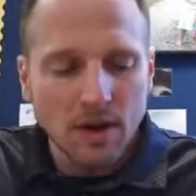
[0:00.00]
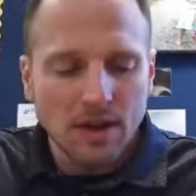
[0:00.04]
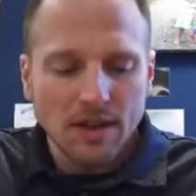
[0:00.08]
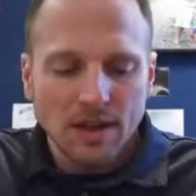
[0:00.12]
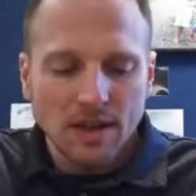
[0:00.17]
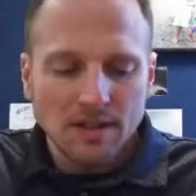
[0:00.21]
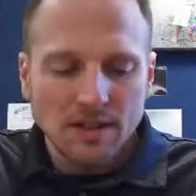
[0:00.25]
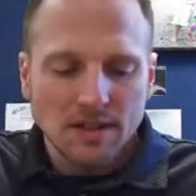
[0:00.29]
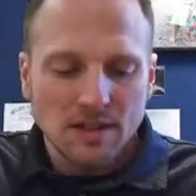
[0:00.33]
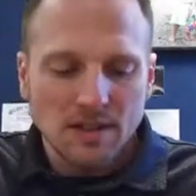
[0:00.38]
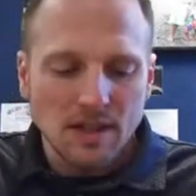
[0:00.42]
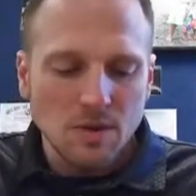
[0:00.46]
And
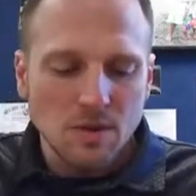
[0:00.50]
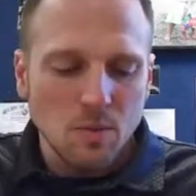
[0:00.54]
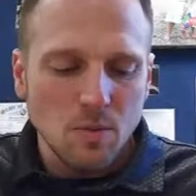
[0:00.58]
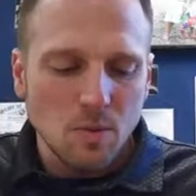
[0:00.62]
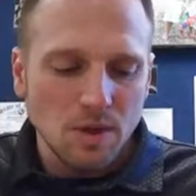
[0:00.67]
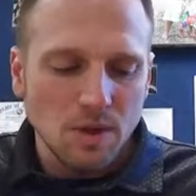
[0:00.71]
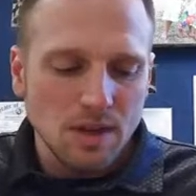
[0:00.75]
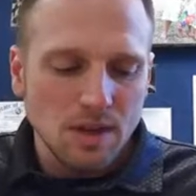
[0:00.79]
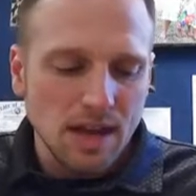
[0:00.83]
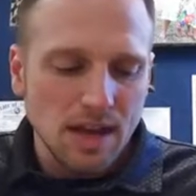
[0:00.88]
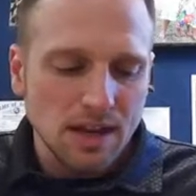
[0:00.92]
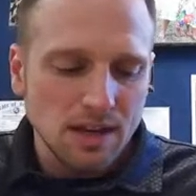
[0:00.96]
let's see
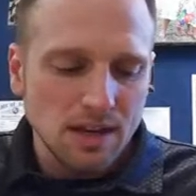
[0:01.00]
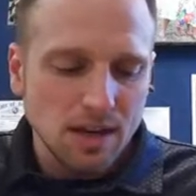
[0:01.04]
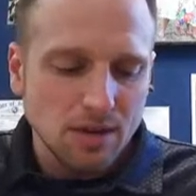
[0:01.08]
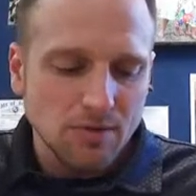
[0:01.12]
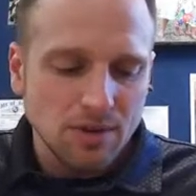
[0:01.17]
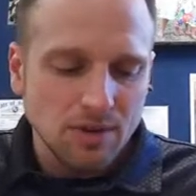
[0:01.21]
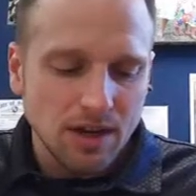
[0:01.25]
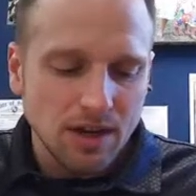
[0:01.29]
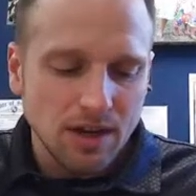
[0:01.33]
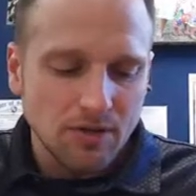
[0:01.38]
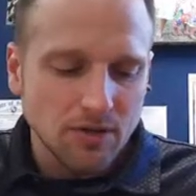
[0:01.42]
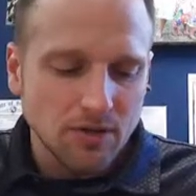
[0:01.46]
what that
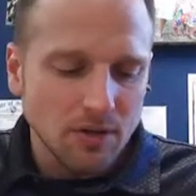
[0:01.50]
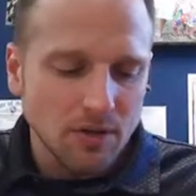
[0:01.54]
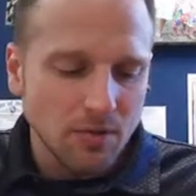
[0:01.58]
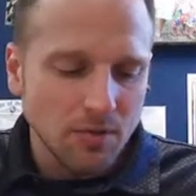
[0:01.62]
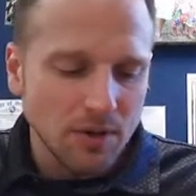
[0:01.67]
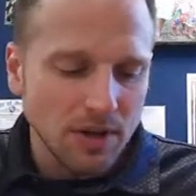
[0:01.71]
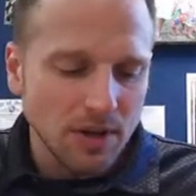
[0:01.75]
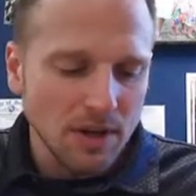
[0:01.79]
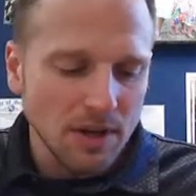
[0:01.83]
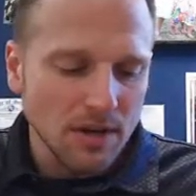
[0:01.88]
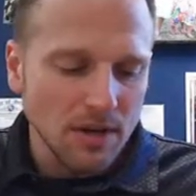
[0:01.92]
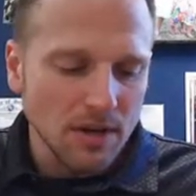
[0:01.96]
comes out to
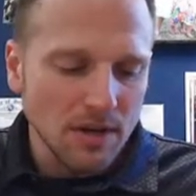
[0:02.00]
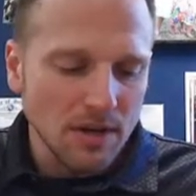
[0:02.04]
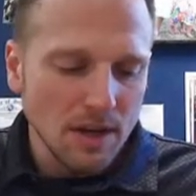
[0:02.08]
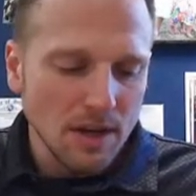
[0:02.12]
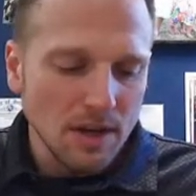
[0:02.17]
be.